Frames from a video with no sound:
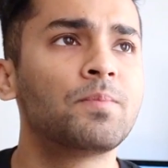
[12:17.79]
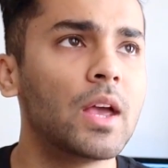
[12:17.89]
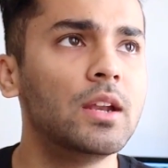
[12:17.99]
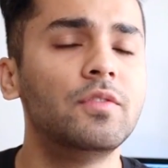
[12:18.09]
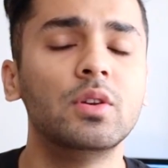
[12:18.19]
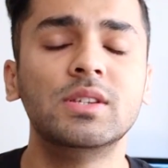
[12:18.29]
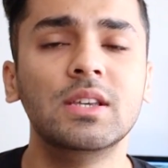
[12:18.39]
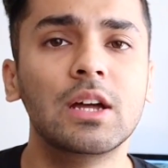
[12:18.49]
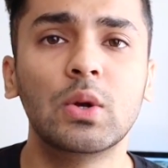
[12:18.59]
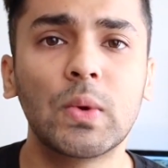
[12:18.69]
And if you see
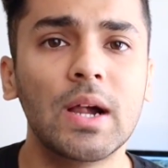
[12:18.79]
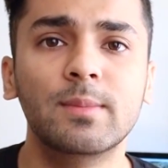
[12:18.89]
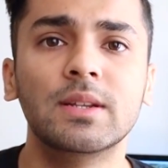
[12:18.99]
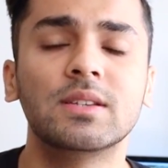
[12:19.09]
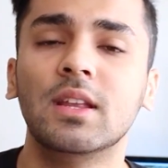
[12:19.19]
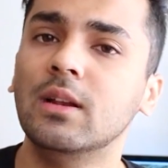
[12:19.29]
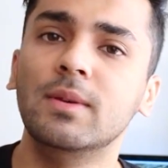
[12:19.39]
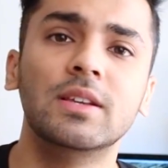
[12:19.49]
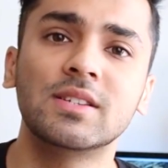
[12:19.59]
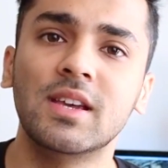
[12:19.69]
the requirements, they'll
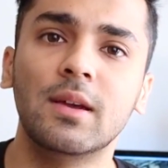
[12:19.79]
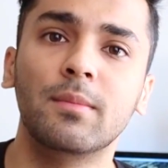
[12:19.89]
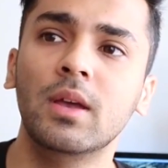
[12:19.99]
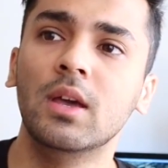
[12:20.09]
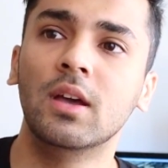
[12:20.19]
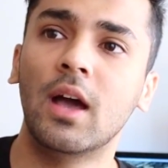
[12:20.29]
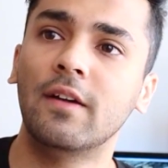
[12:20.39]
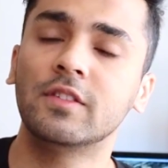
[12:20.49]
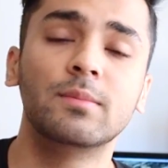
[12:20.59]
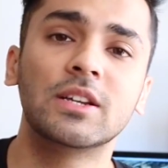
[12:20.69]
be the same.
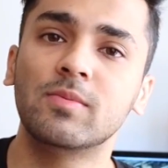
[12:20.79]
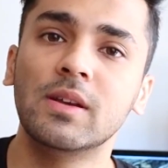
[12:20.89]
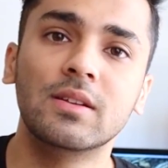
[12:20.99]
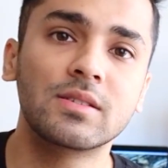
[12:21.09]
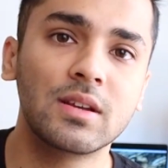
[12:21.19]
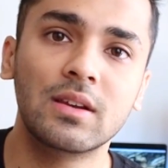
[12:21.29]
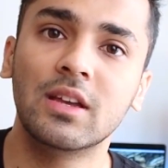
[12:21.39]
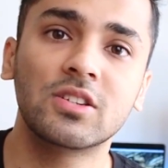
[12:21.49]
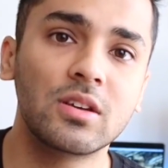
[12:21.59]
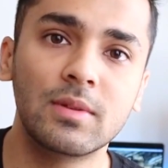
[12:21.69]
Have some experience in
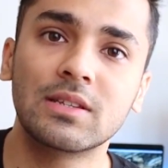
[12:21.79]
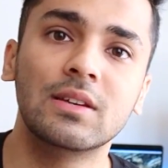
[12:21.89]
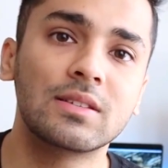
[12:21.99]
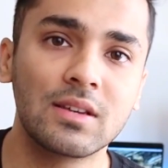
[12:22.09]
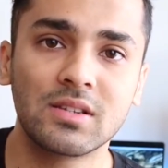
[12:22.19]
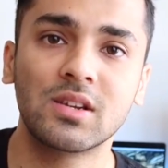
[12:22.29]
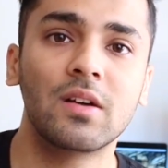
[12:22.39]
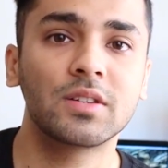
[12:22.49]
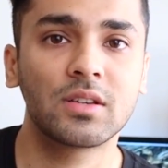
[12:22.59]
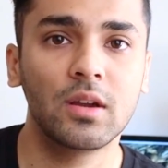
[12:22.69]
HTML, CSS,
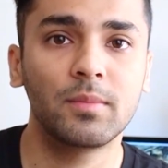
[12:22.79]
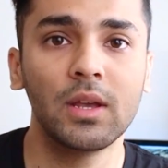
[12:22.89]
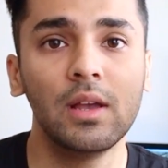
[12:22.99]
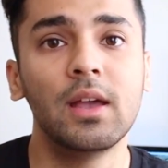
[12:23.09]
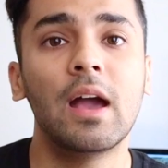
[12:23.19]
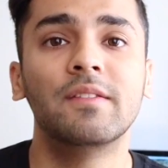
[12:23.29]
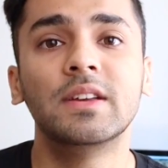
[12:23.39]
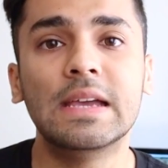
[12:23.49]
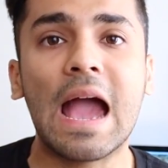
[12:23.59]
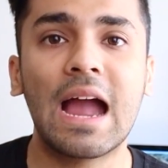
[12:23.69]
JavaScript, have
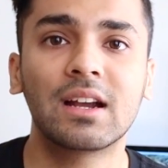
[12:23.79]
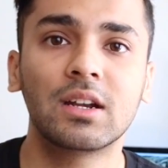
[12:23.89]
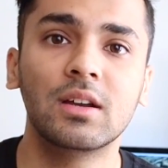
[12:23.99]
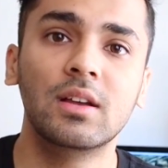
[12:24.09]
React,